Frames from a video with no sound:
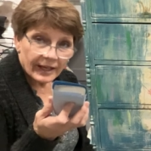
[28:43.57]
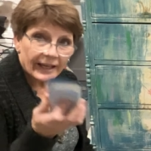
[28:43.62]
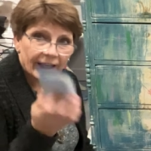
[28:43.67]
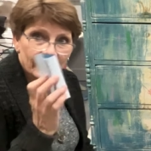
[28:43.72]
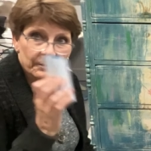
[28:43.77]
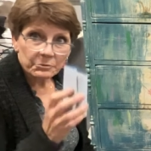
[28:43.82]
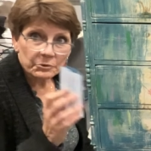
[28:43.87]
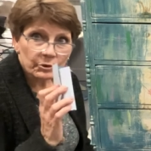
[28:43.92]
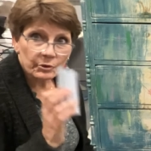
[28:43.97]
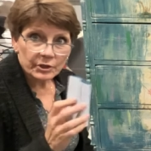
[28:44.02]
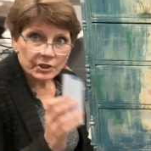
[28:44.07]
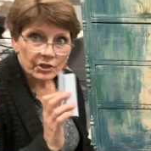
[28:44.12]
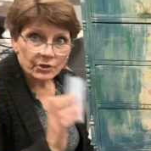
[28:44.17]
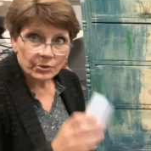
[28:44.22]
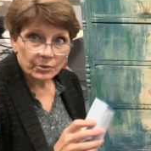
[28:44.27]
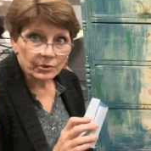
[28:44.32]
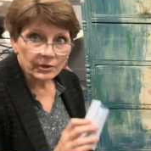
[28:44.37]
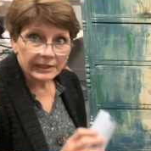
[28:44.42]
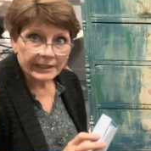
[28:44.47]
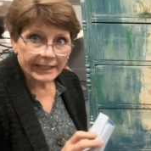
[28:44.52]
I'm going
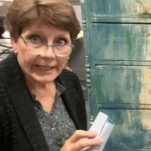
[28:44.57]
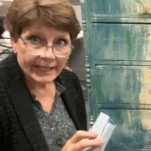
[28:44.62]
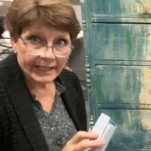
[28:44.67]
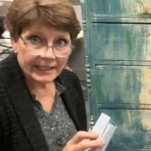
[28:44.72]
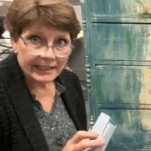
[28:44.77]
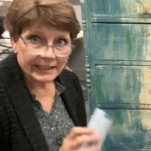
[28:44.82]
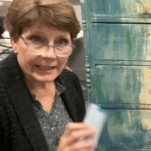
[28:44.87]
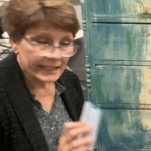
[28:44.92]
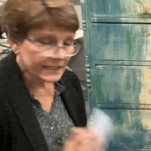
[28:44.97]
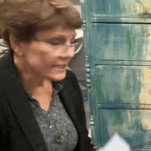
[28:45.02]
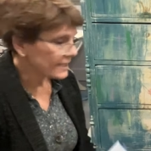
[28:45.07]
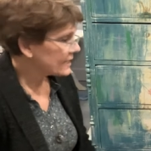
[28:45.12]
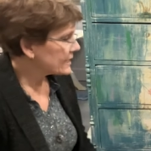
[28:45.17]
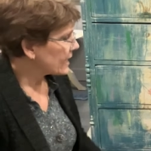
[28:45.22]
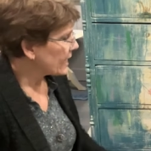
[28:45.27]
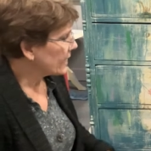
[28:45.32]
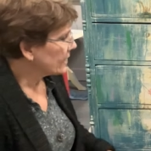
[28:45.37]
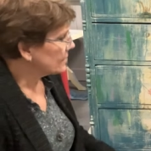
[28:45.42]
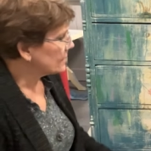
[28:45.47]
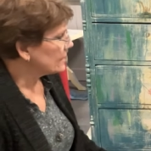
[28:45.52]
to lightly
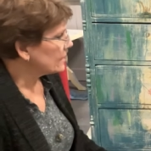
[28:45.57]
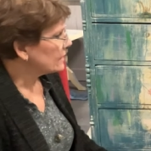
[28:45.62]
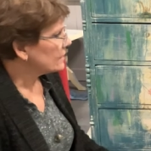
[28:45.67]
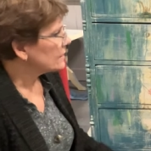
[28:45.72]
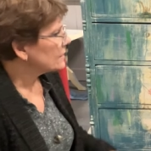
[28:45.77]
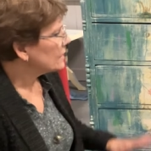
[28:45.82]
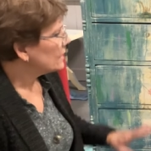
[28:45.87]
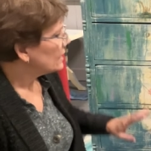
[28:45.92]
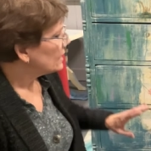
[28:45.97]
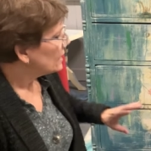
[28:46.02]
sand it.